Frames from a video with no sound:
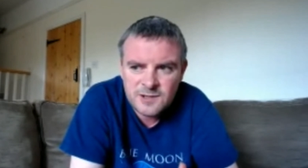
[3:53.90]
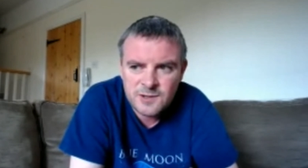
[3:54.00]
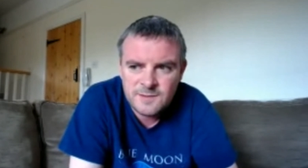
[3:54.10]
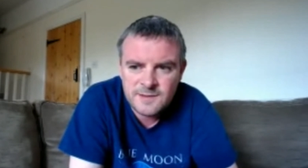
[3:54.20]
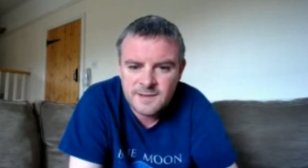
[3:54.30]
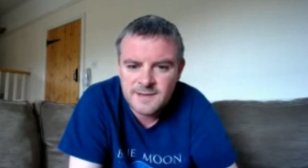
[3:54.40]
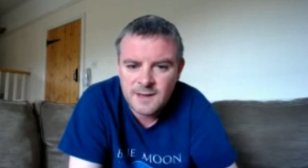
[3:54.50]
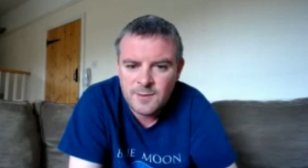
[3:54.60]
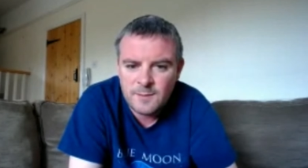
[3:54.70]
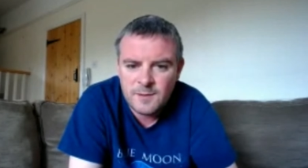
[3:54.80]
choosing a
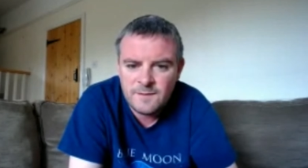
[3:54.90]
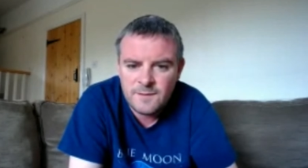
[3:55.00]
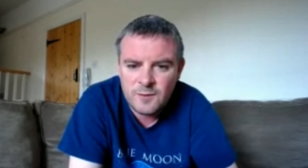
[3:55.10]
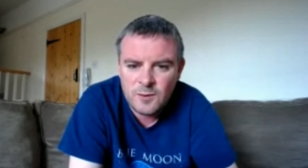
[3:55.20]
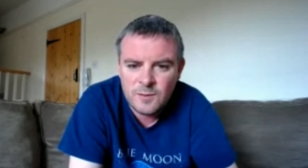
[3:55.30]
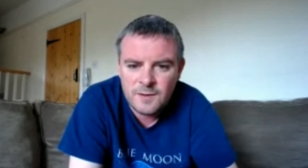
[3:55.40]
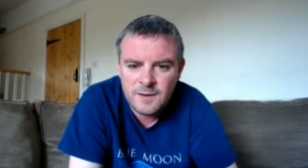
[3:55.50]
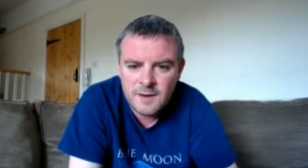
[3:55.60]
Southampton forward,